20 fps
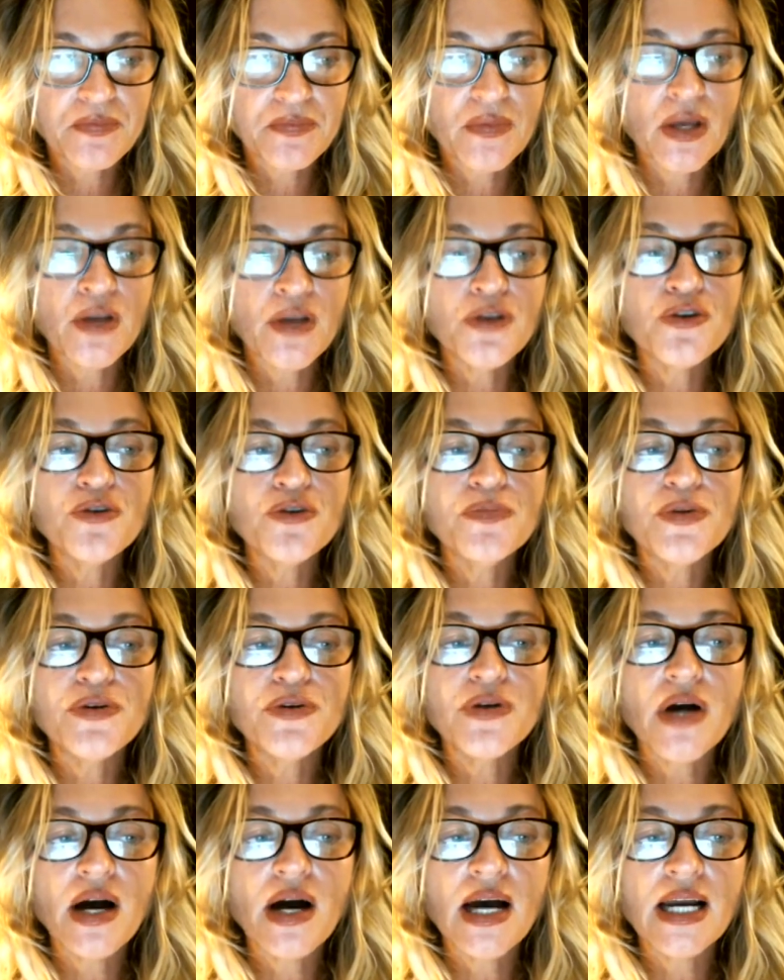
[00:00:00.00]
A new moon
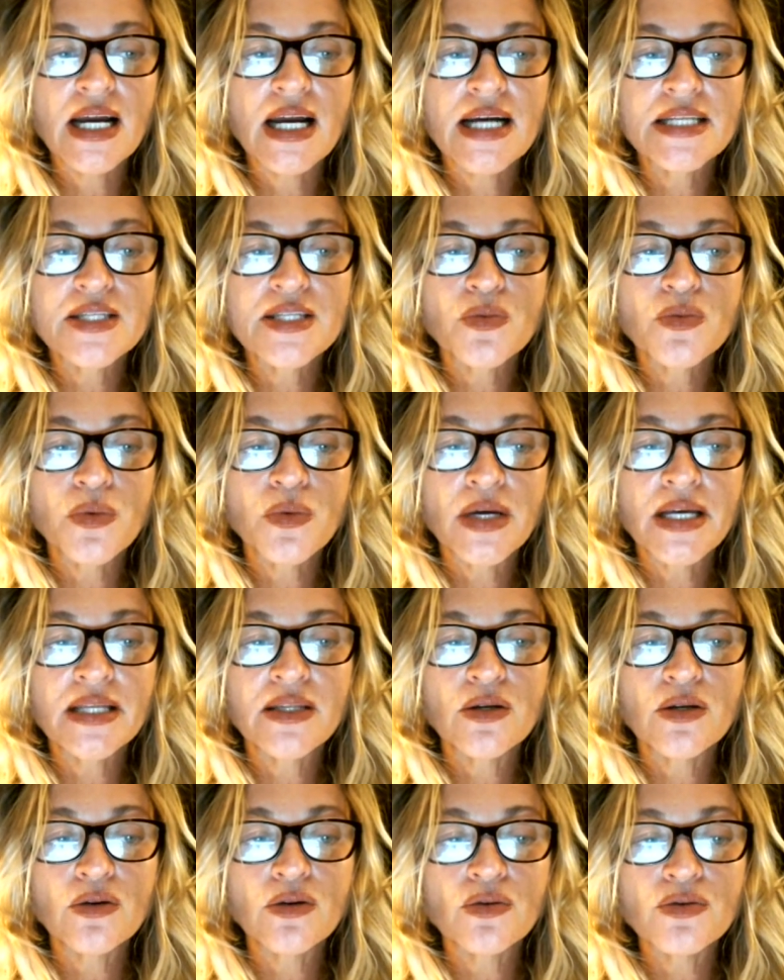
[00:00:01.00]
highlights a week
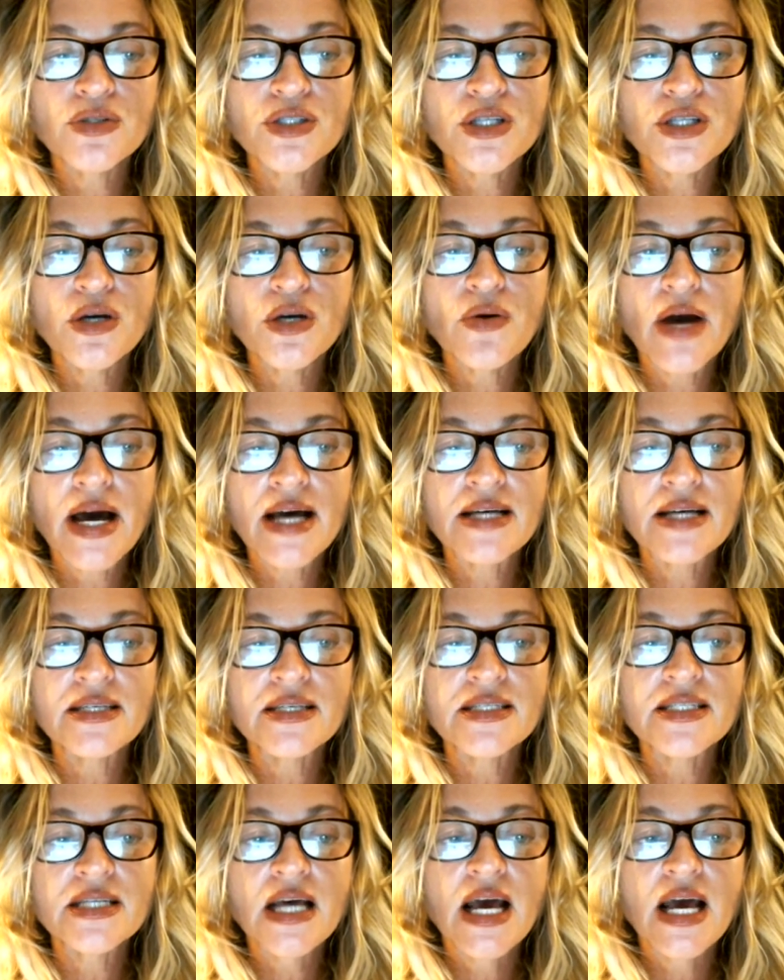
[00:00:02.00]
that also
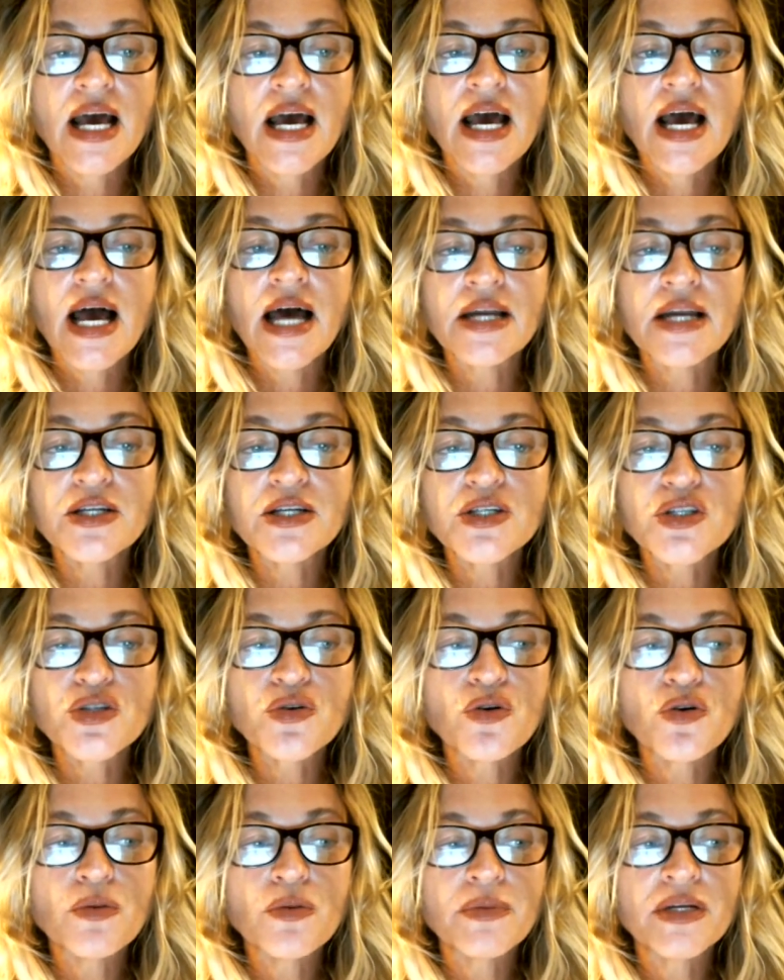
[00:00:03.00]
has an
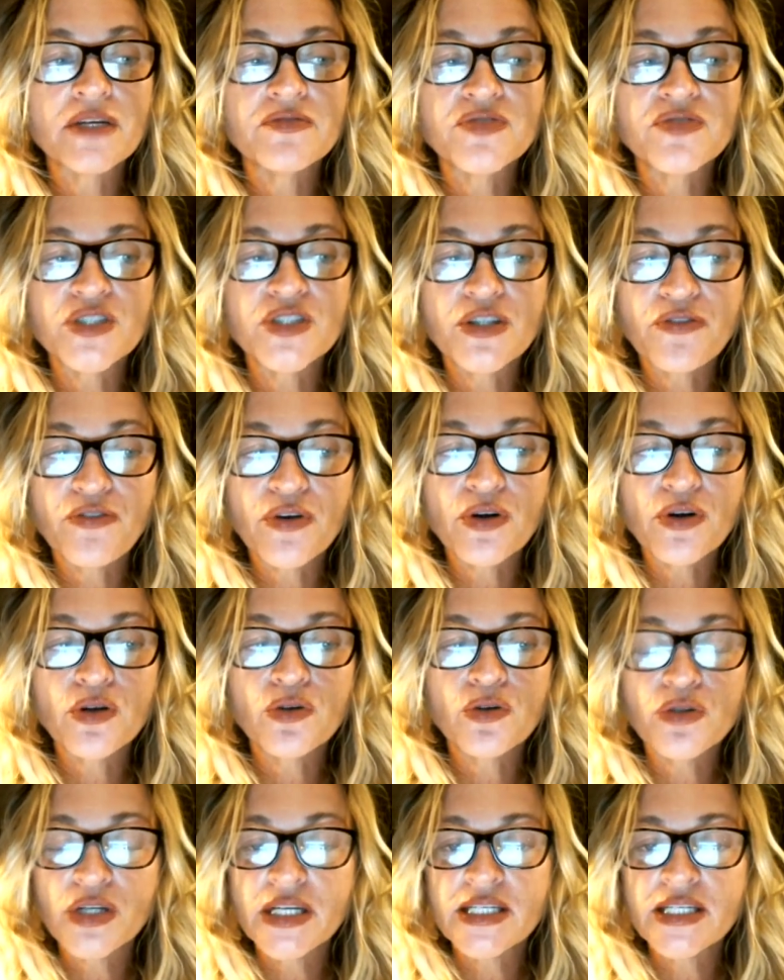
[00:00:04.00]
assortment of different
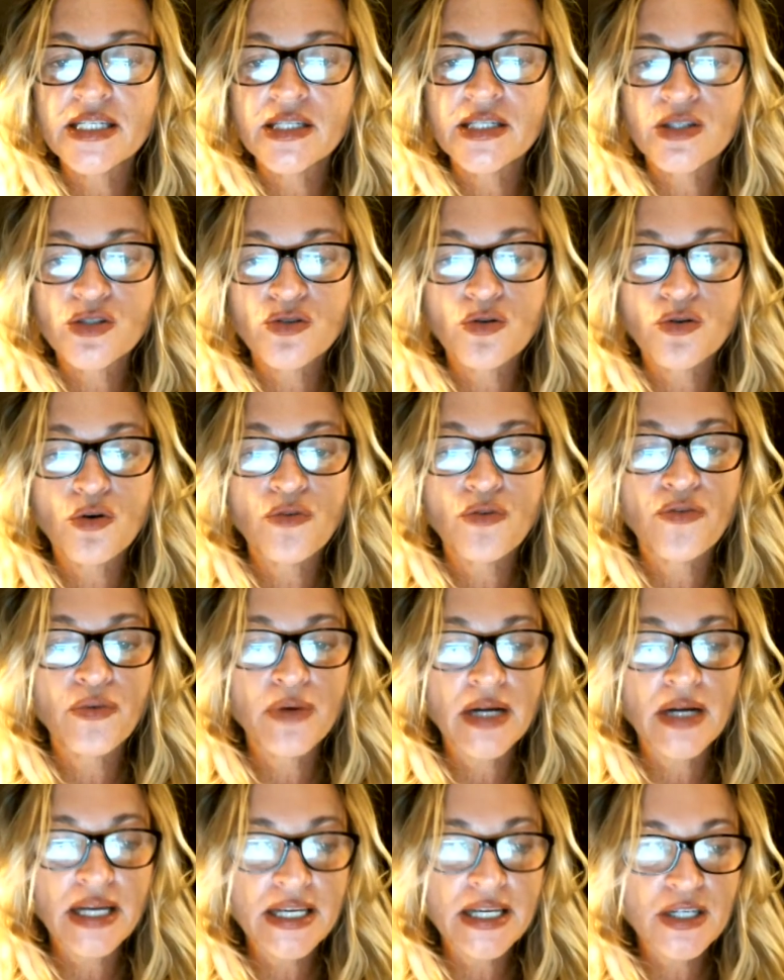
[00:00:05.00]
goodies in store for
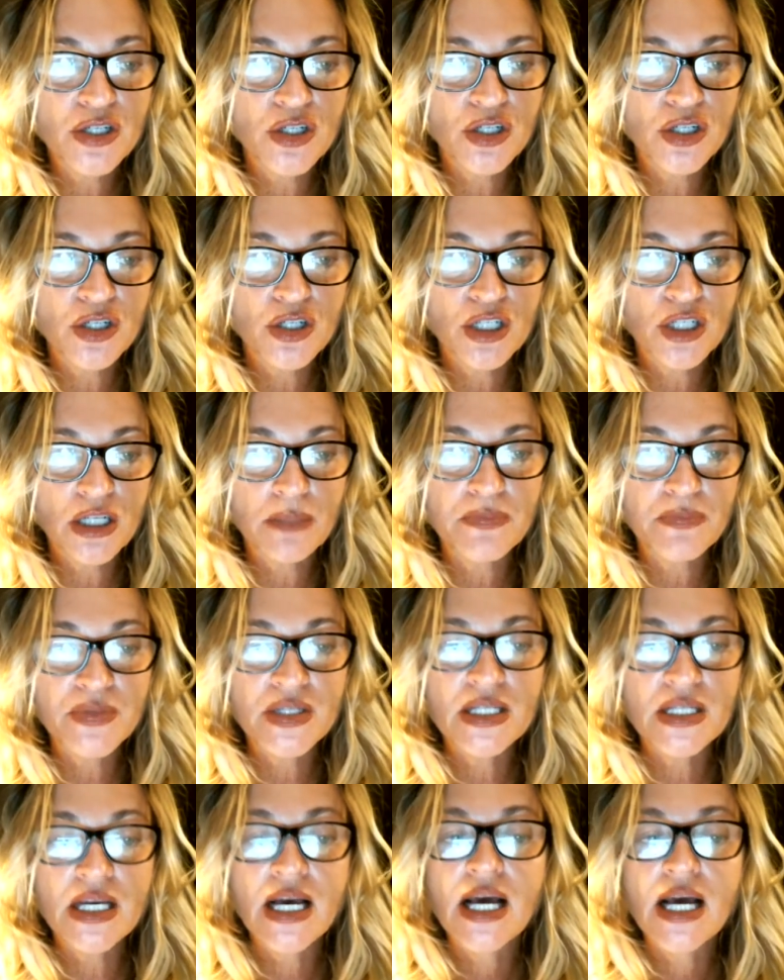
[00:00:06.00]

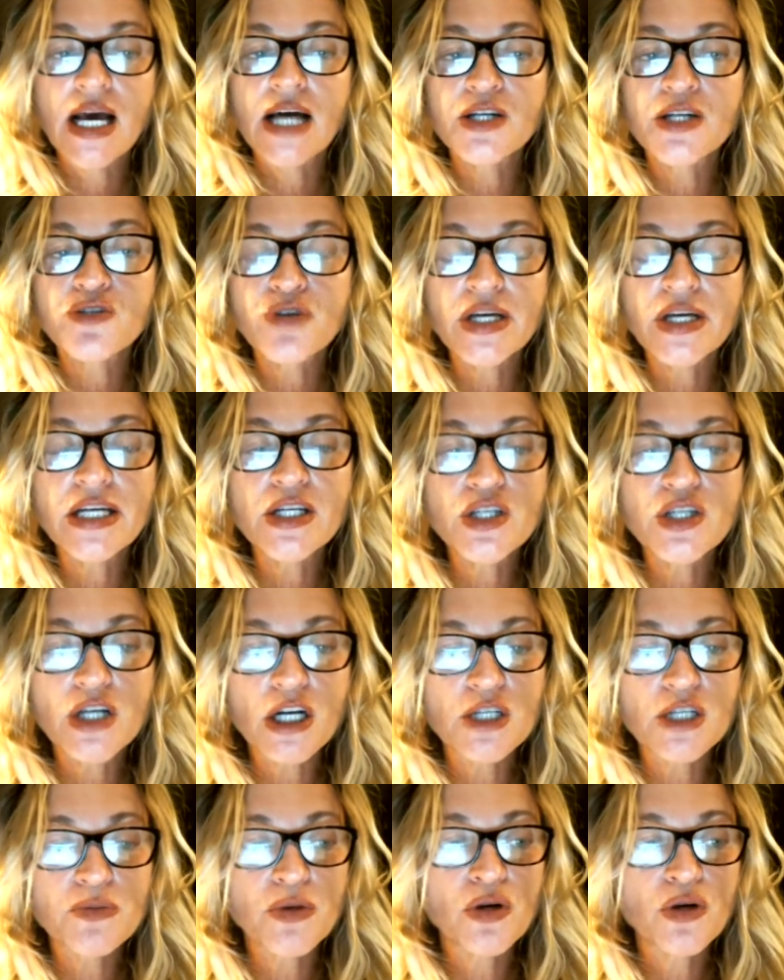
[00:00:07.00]
relationships, a tricky
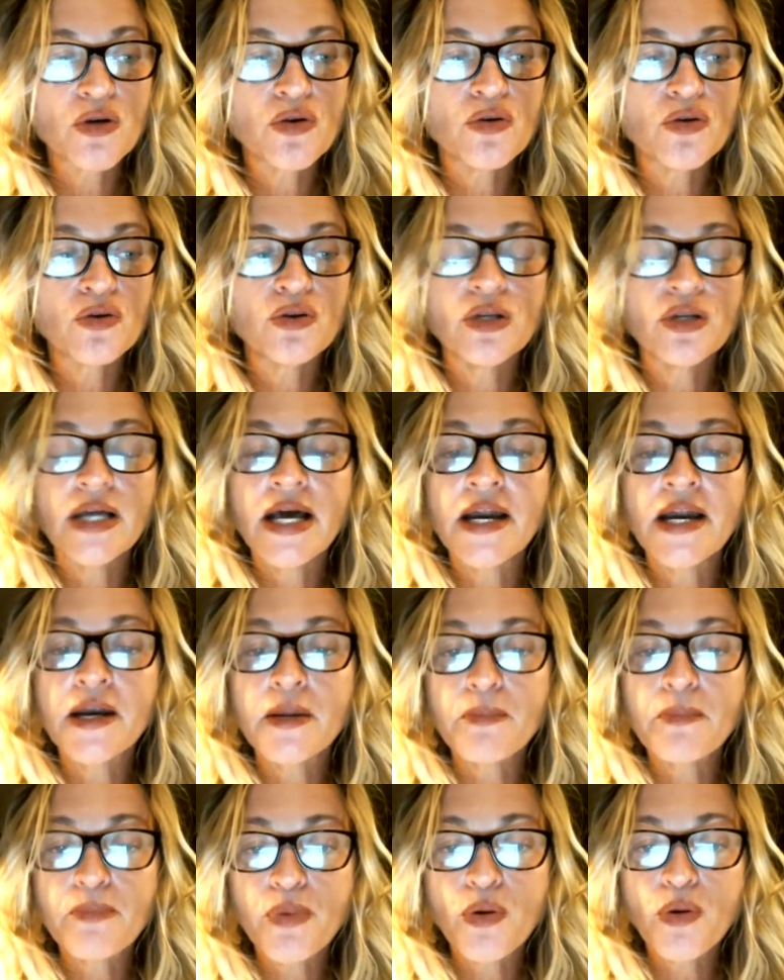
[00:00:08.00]
judgment call, and an
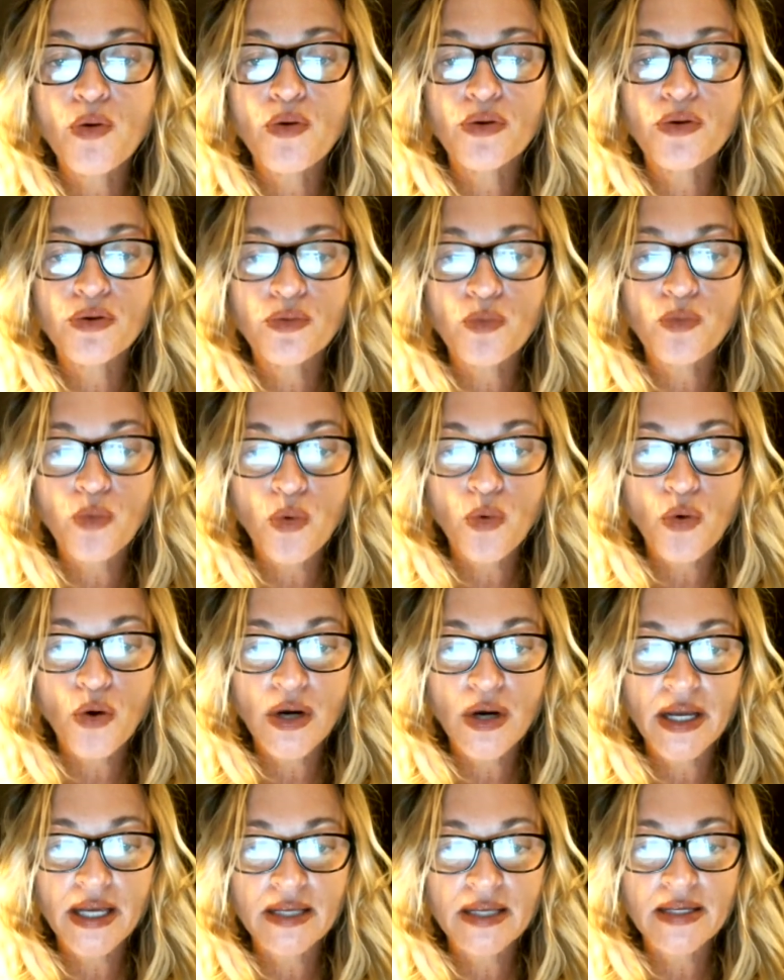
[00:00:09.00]
important
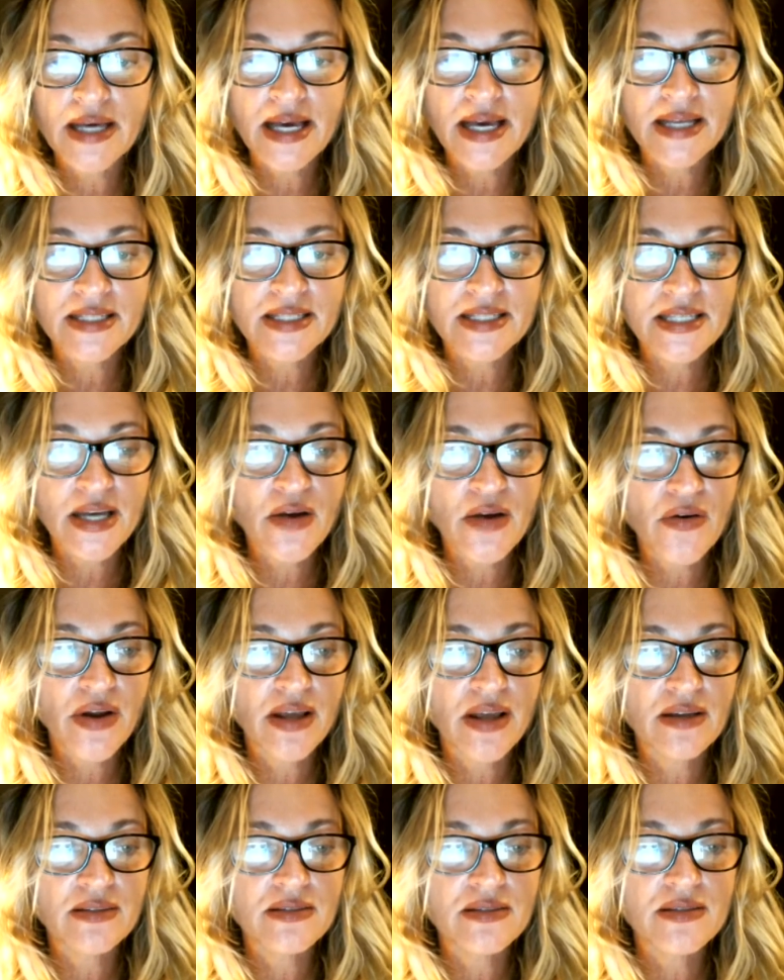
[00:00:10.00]
warning,
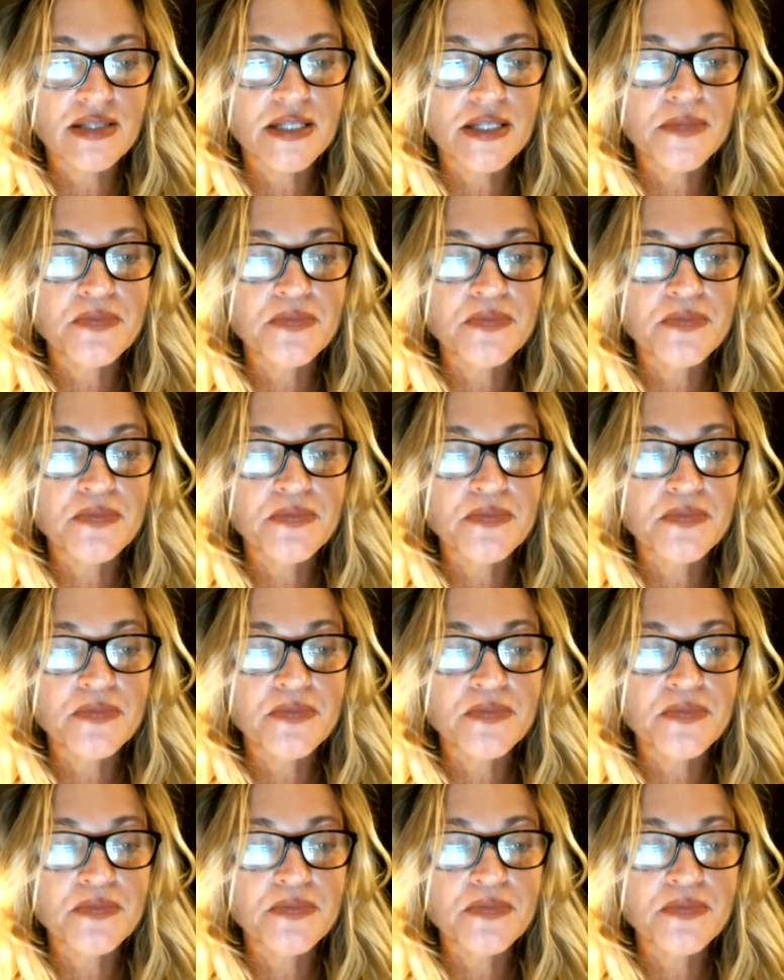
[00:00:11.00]
Cancerians.